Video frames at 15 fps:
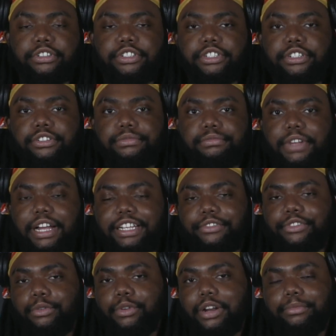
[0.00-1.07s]
So I
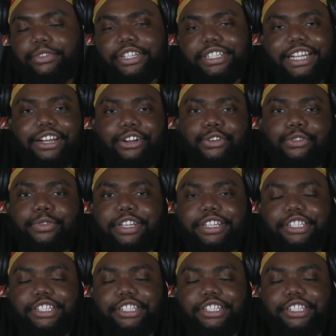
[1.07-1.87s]
definitely want to plug that always.